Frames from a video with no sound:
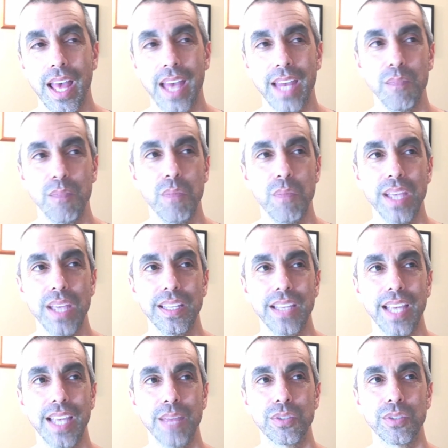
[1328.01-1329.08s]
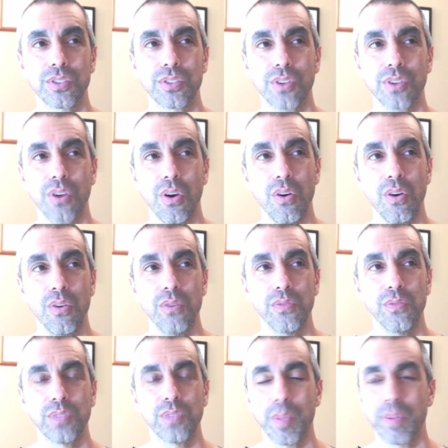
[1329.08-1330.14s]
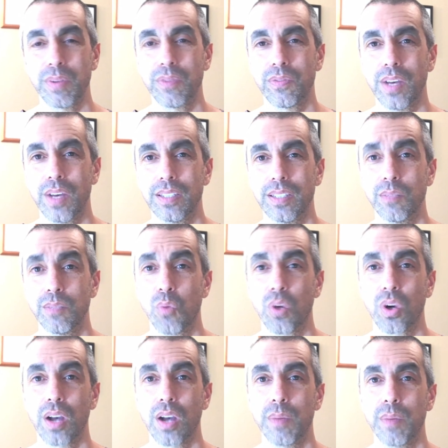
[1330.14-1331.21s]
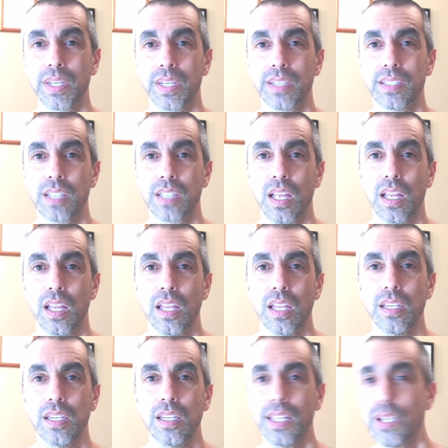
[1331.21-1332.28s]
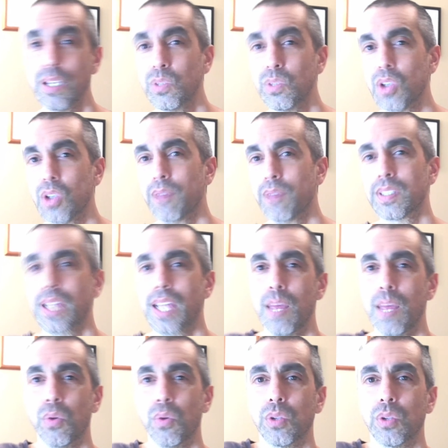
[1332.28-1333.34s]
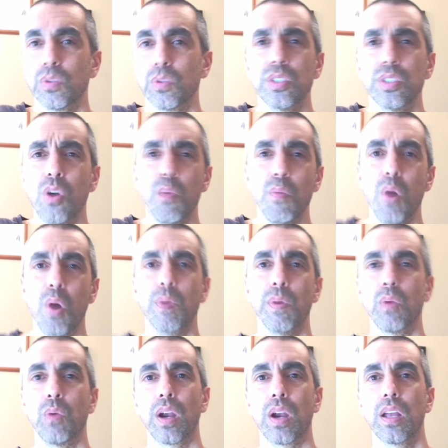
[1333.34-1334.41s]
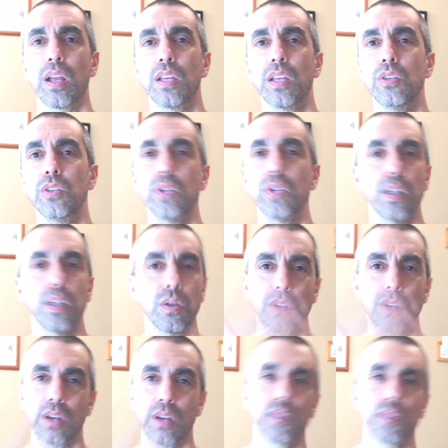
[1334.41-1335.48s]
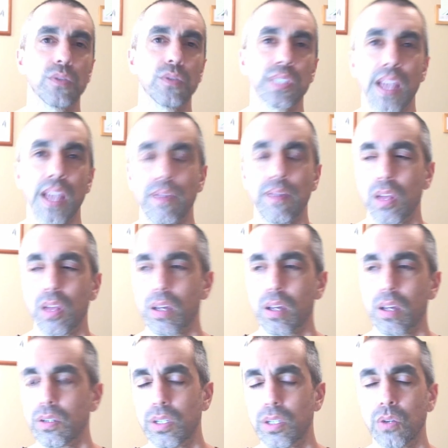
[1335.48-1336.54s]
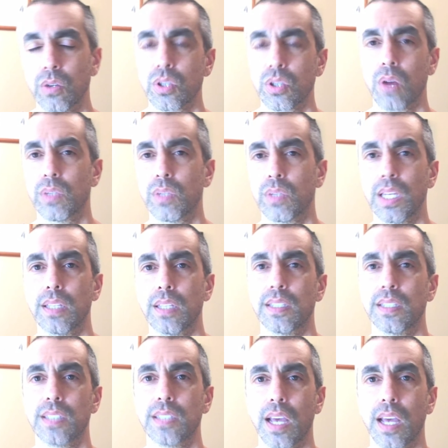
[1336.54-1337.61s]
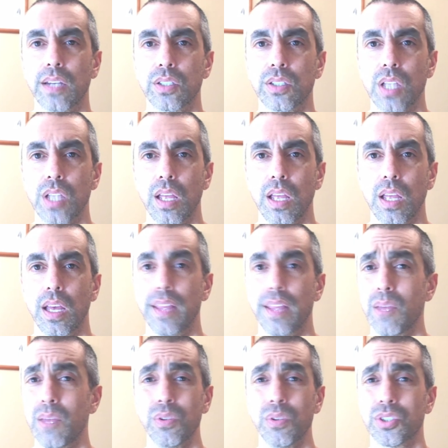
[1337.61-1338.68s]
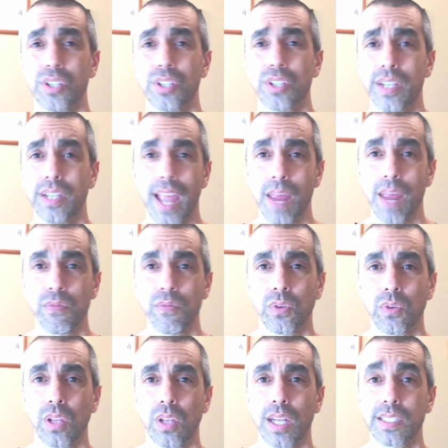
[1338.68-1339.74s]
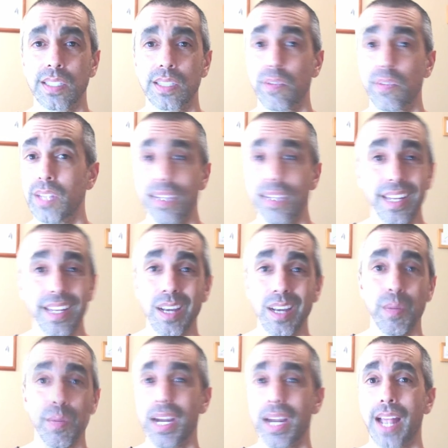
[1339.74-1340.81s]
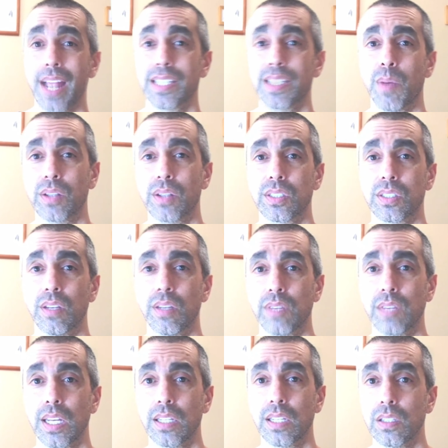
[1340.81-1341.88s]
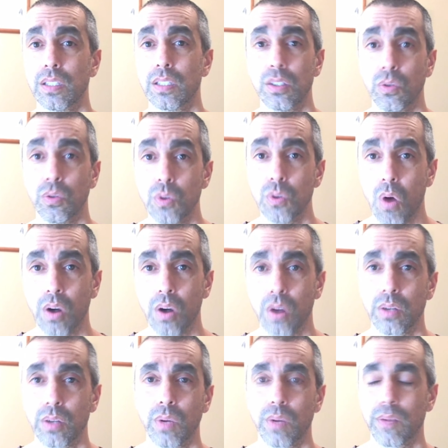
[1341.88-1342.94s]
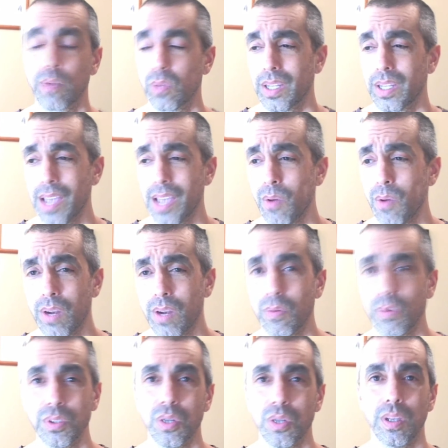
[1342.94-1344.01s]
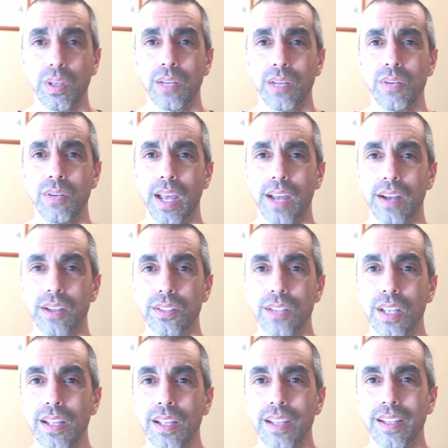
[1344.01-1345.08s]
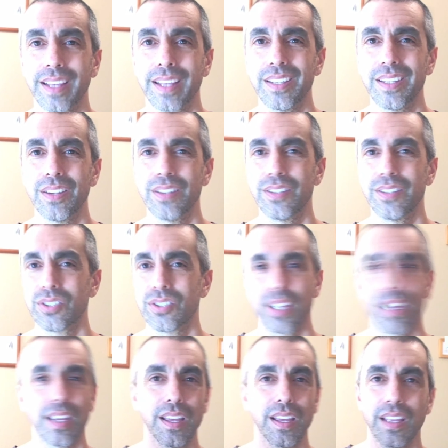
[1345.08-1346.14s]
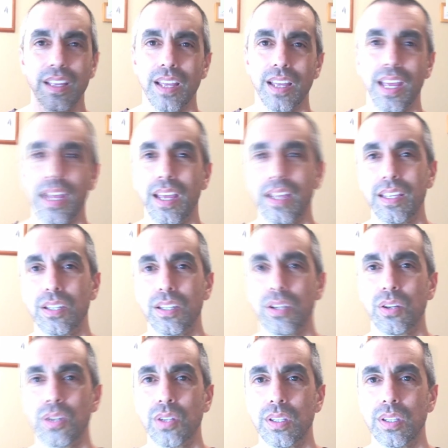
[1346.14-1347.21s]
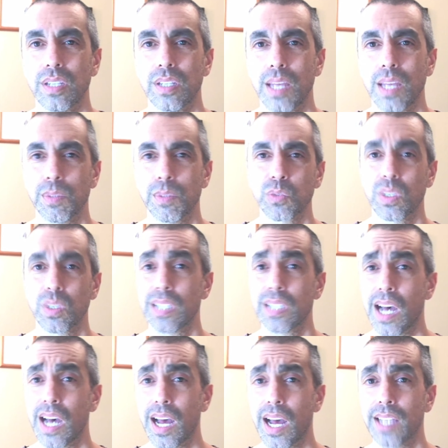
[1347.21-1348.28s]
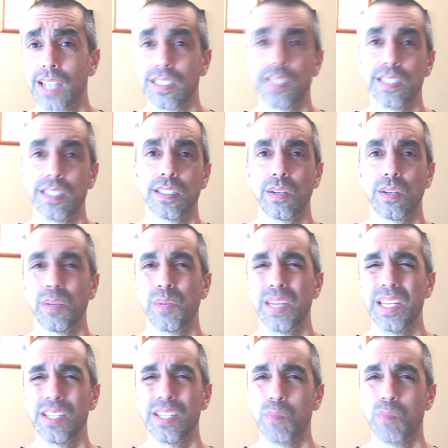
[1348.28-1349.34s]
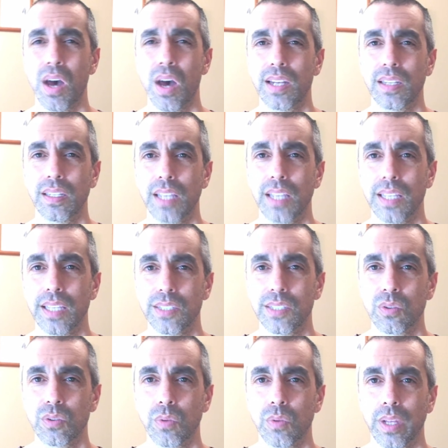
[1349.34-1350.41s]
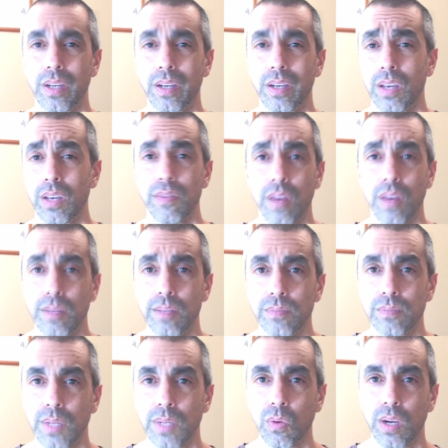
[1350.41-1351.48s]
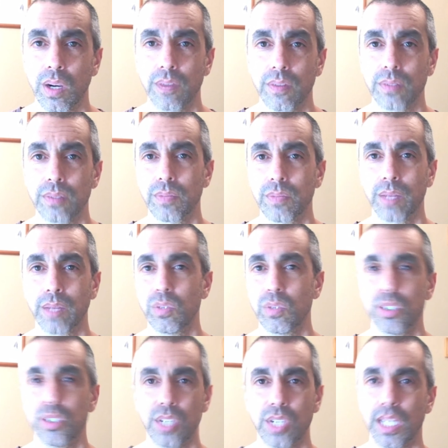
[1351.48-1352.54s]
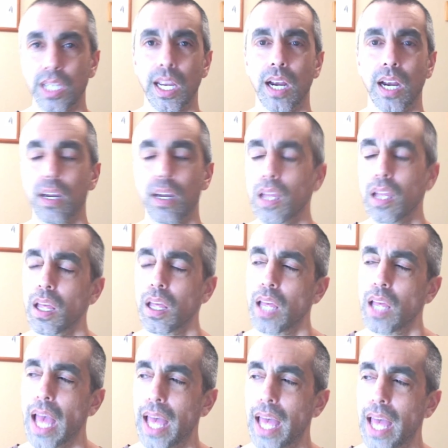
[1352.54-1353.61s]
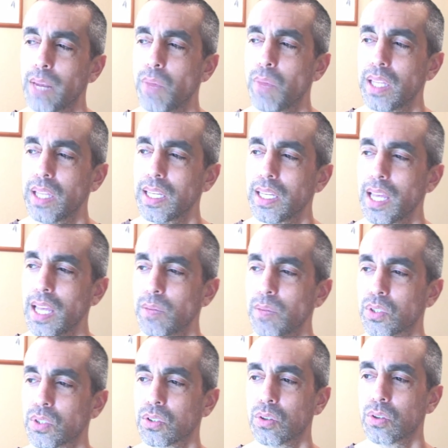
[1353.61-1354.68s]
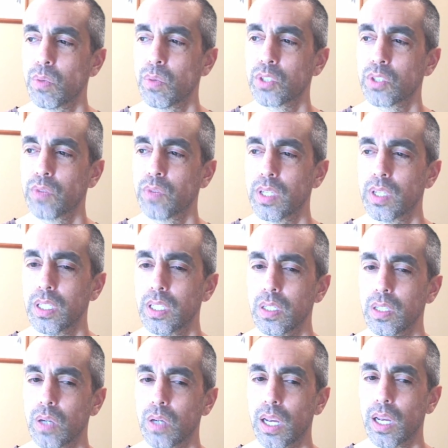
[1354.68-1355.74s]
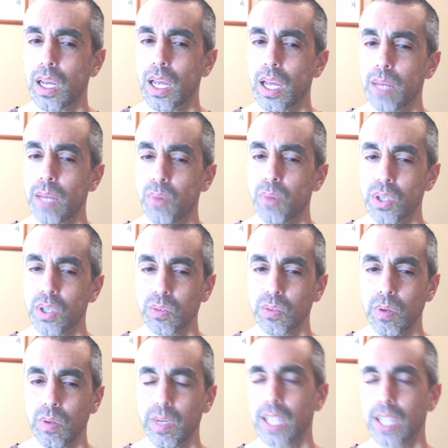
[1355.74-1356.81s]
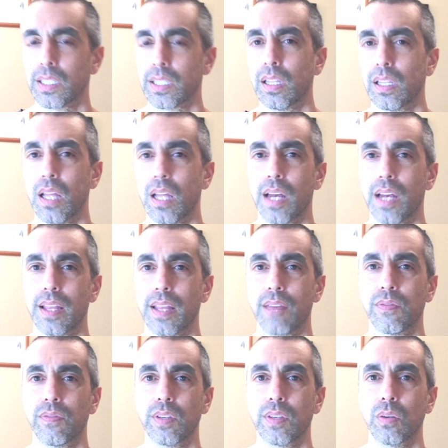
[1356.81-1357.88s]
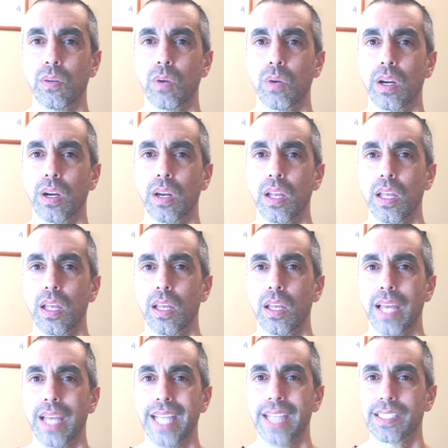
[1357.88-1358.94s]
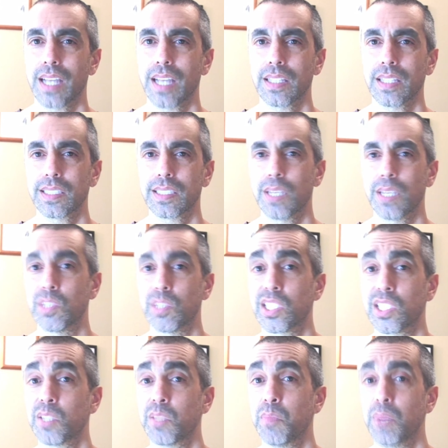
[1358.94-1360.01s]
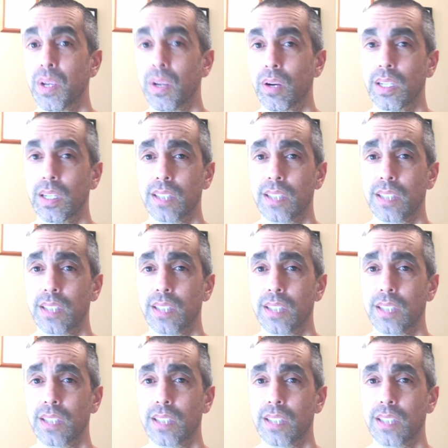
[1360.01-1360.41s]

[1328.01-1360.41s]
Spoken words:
And it made the game so flippin' fun to work on, because nothing was off the table. There was no moment where you could go talk with Chris Avalon, or you could go talk with any of the designers, and they were just game for a lot of stuff. And then they'd come in and ask about stuff, getting new art or whatever. We're like, yeah, whatever, we'll do it. Who cares? They're just like, hey, the nameless one dies, and we need his body to lay in this room. We're like, okay, fine, whatever. We just didn't care. And it made the game so much fun to do. And Boss 101 has a lot of that feel where it's got the same spirit.